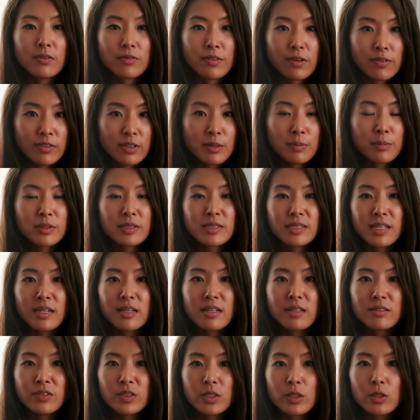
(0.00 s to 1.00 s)

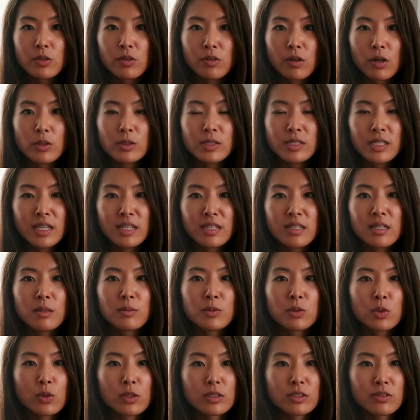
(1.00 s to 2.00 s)
15% of your gross
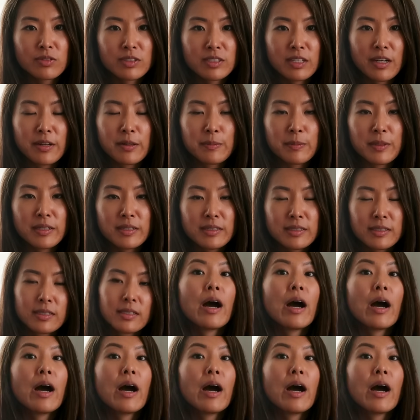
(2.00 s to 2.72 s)
income towards retirement.